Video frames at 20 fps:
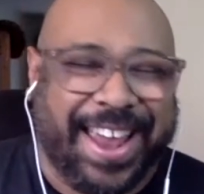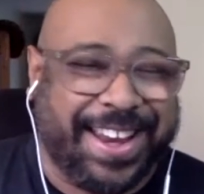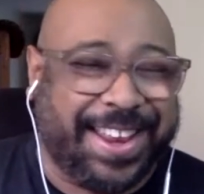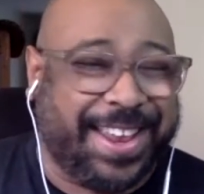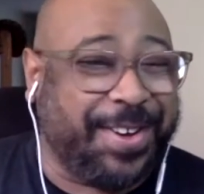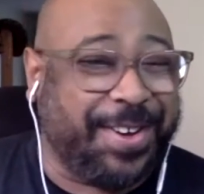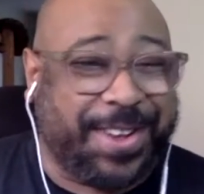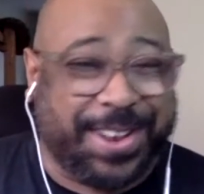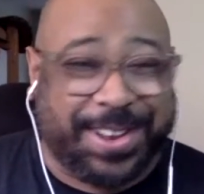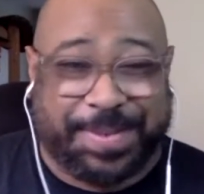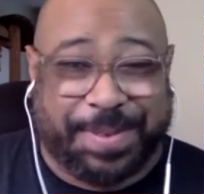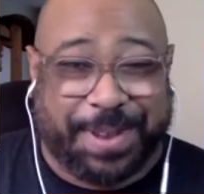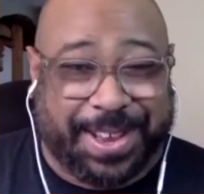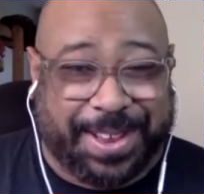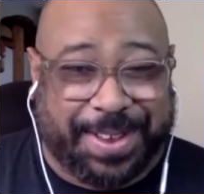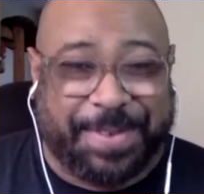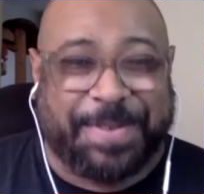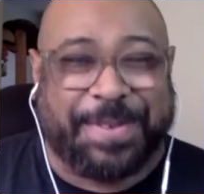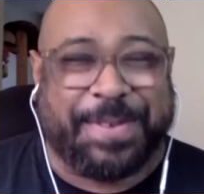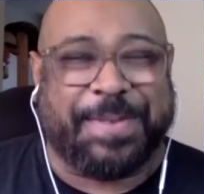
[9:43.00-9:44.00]
and Q could speak
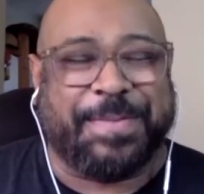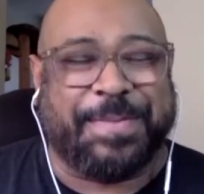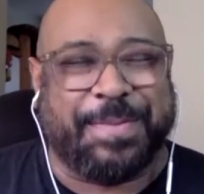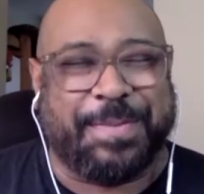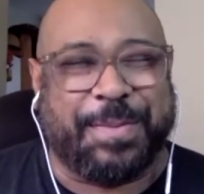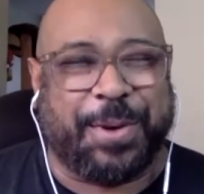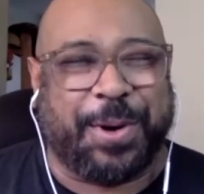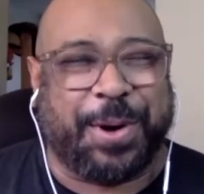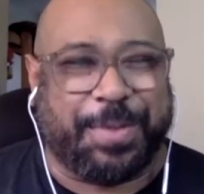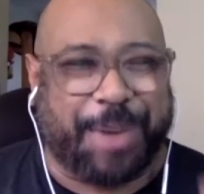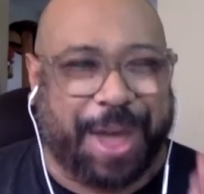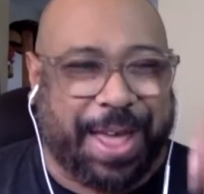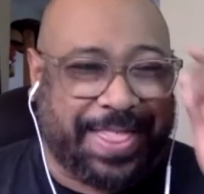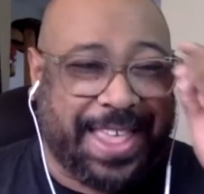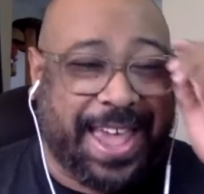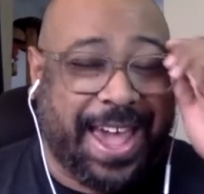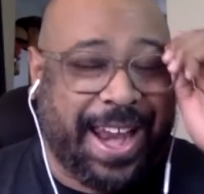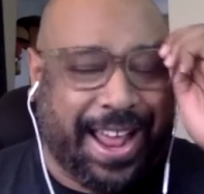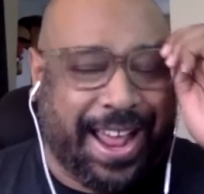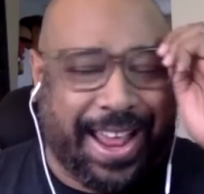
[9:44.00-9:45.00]
more about that.